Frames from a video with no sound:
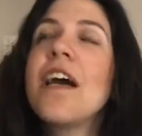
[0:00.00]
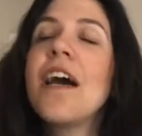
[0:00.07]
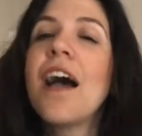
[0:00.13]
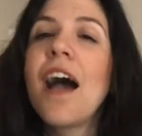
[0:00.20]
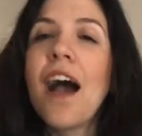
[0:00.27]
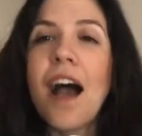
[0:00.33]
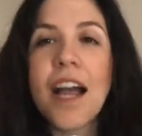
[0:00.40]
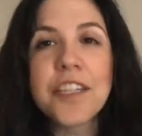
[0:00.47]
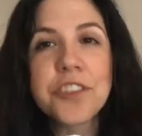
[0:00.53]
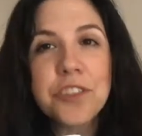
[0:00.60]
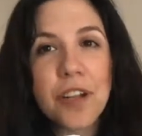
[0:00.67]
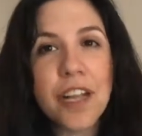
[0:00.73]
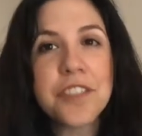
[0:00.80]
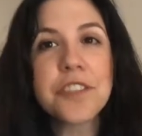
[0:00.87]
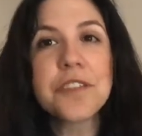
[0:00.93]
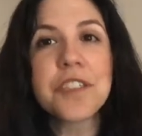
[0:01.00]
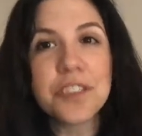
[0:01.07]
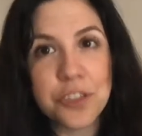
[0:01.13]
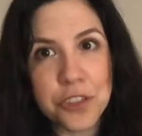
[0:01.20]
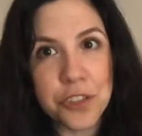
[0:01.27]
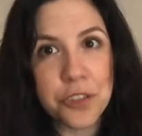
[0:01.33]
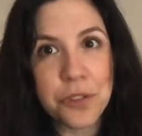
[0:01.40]
I try to
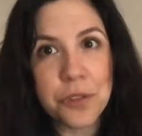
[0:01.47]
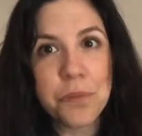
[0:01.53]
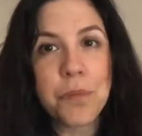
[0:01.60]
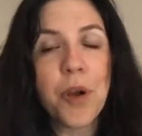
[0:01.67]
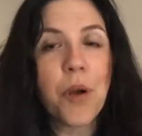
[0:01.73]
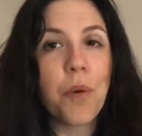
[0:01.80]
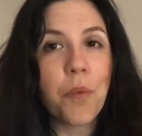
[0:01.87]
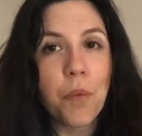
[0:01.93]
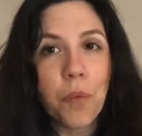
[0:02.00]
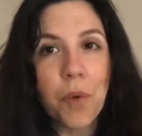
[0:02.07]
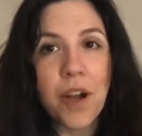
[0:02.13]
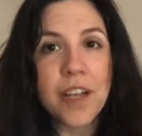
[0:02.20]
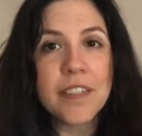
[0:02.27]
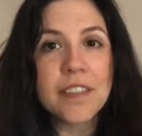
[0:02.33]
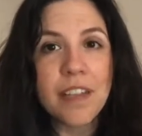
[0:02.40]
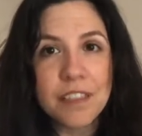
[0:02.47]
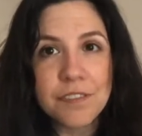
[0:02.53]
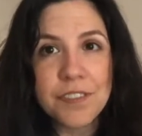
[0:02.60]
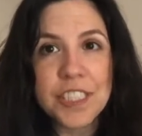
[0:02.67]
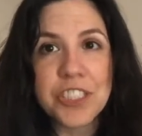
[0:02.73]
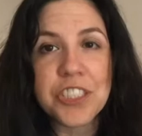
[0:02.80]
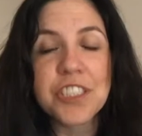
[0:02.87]
consume one
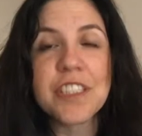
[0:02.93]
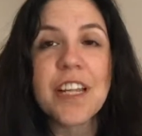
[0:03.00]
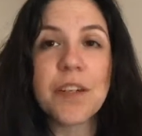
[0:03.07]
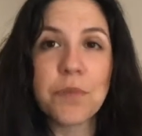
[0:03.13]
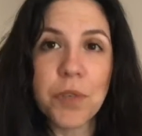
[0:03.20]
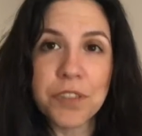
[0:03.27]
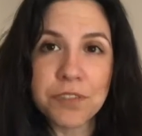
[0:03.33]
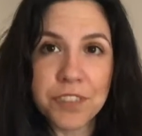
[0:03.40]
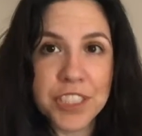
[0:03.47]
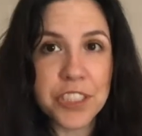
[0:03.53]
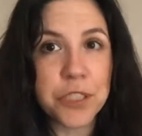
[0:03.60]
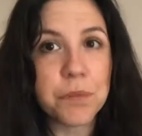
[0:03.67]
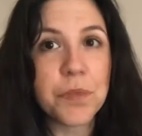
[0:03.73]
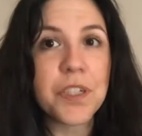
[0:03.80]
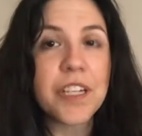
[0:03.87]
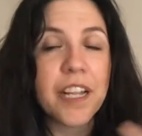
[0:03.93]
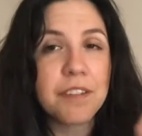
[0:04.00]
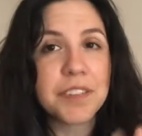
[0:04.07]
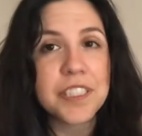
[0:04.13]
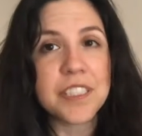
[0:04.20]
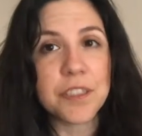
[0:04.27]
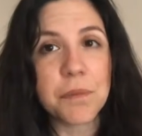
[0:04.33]
nonfiction and one fiction book every
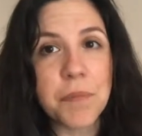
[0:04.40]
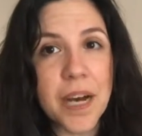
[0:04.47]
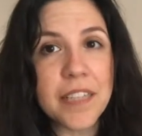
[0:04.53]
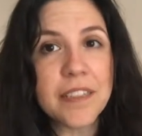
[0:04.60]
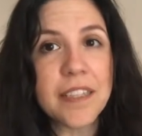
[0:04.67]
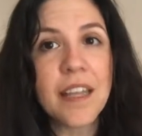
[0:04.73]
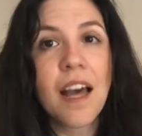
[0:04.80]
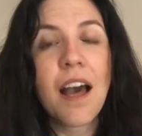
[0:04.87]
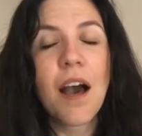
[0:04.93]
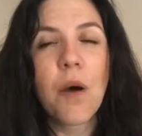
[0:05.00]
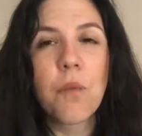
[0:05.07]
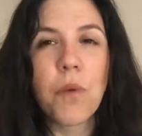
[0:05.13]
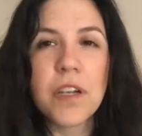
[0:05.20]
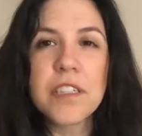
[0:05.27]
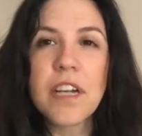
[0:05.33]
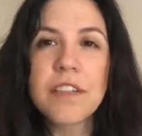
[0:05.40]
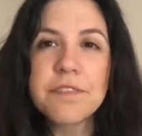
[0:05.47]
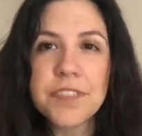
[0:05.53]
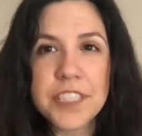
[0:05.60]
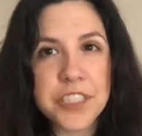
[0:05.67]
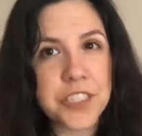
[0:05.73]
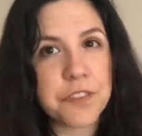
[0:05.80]
single month. One
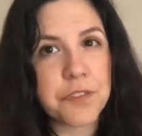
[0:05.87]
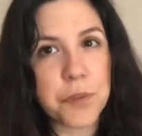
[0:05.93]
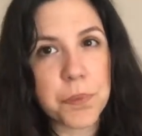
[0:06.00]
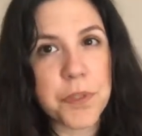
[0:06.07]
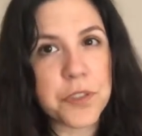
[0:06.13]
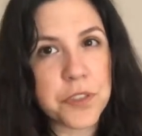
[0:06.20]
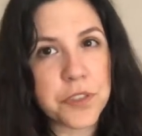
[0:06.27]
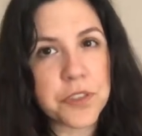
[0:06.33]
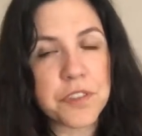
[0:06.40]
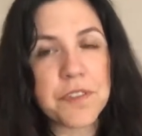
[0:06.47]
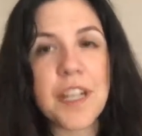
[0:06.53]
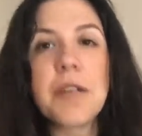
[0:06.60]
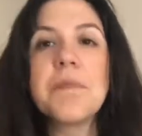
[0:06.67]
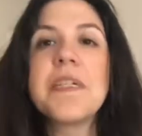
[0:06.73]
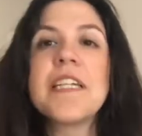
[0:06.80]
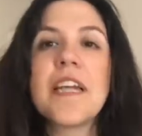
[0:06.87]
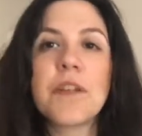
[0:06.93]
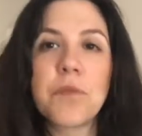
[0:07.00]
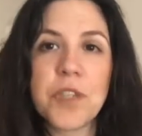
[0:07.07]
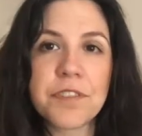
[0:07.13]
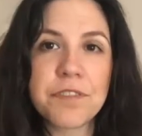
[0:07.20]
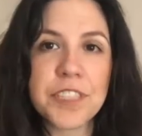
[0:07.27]
nonfiction for personal development and
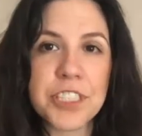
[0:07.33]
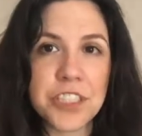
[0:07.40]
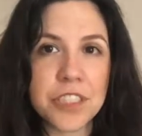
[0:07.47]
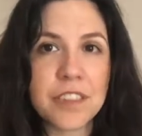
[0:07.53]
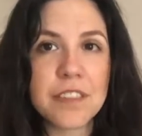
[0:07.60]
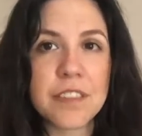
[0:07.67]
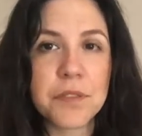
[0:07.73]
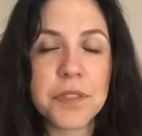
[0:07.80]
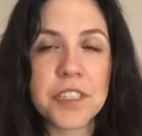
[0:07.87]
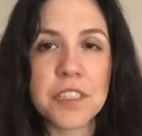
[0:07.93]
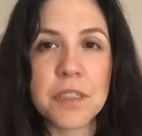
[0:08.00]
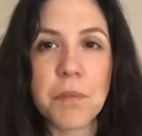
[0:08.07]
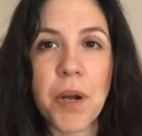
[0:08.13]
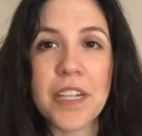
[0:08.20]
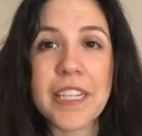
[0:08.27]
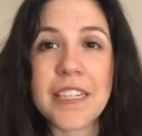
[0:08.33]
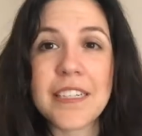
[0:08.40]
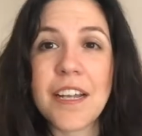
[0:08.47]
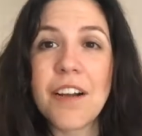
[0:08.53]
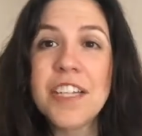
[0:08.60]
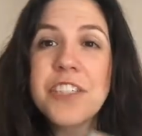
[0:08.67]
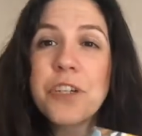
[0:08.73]
one fiction to see what's in the market.
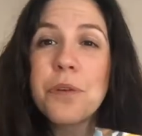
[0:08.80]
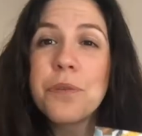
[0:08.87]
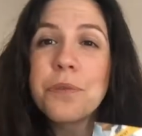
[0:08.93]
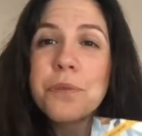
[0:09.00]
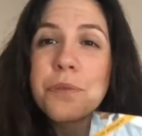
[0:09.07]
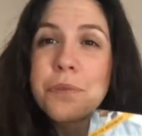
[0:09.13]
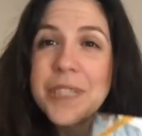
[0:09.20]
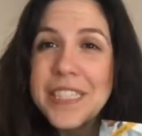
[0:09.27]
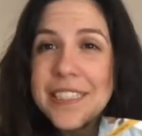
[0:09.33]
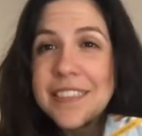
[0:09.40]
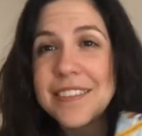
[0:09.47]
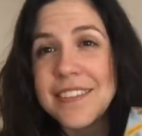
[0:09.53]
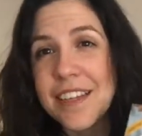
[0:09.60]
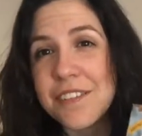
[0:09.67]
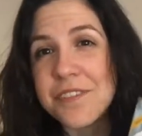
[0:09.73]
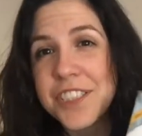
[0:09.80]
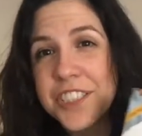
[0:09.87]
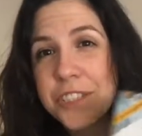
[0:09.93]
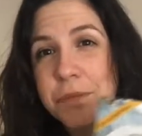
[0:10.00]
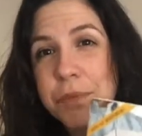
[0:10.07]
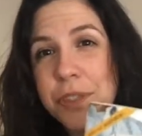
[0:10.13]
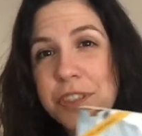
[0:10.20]
Now, I don't read
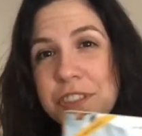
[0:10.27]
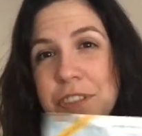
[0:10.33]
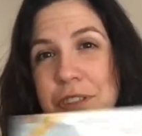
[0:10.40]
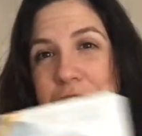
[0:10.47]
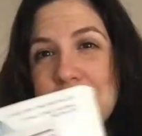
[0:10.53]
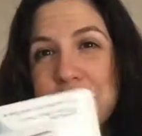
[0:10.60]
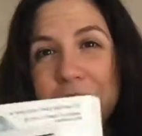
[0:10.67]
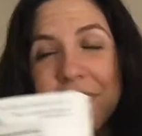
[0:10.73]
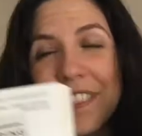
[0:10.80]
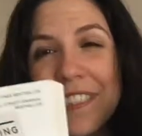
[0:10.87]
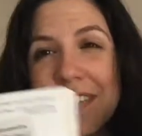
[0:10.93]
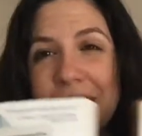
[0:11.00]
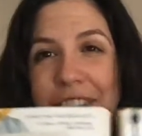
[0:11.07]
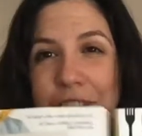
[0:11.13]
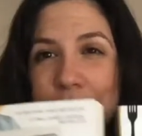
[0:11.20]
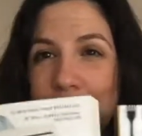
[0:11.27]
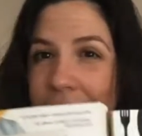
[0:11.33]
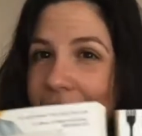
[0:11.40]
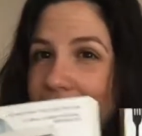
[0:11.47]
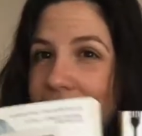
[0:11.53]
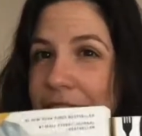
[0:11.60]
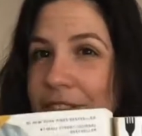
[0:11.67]
nonfiction books, so usually I don't
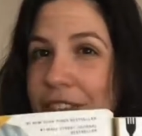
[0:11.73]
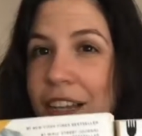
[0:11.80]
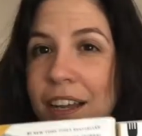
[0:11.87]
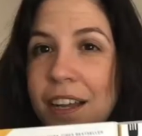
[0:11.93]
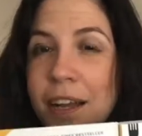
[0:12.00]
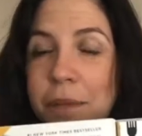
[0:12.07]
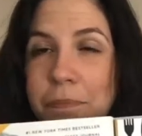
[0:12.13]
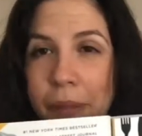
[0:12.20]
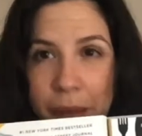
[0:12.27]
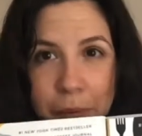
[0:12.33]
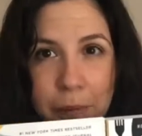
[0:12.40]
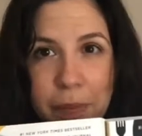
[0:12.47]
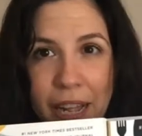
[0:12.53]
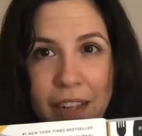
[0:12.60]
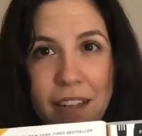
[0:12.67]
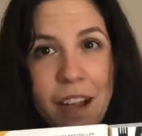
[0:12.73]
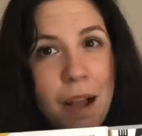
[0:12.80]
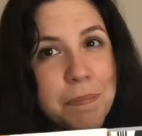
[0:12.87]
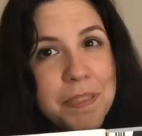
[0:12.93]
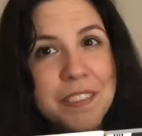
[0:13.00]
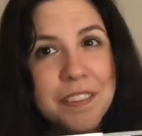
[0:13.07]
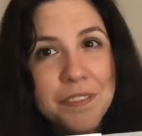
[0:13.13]
have paperback
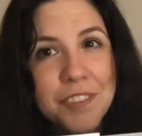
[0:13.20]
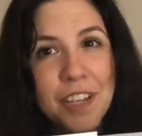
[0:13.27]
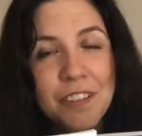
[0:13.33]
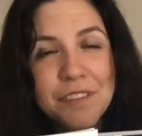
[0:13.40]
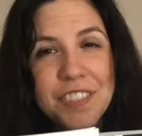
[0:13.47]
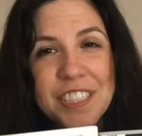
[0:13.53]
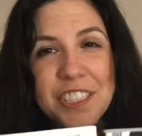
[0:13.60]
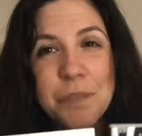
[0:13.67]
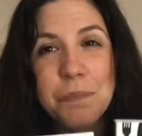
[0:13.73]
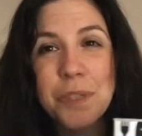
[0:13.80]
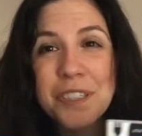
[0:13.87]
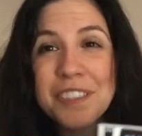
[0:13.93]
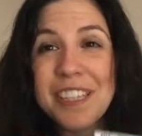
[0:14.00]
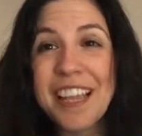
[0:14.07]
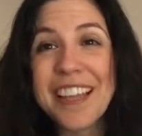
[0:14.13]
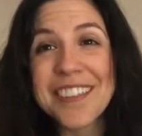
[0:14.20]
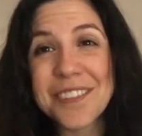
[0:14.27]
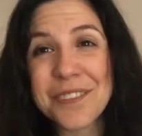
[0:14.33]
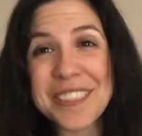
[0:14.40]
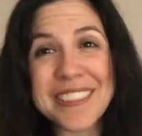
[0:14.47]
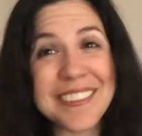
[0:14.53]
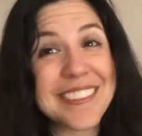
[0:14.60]
copies of nonfiction books, and the
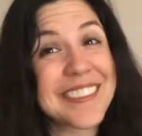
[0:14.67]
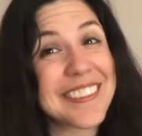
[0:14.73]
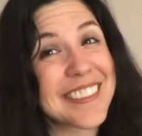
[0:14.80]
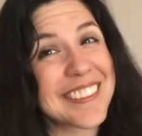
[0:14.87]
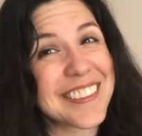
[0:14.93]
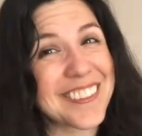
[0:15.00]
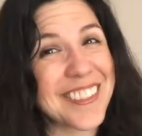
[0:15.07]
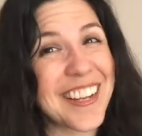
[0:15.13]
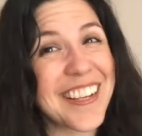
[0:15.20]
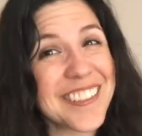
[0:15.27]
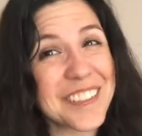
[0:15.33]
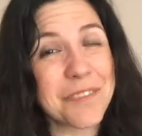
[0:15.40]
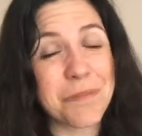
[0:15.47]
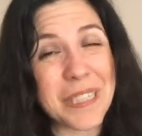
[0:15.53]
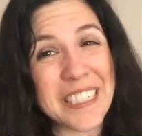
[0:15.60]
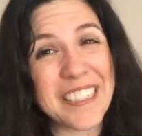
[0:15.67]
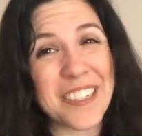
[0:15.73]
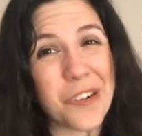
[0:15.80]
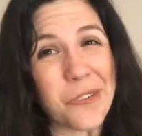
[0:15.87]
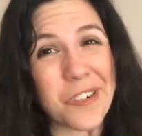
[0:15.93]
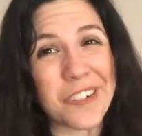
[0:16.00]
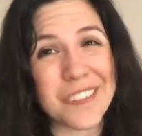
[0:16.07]
reason is because they're kind of
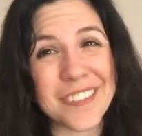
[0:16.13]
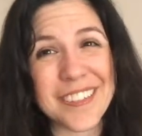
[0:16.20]
mediocre.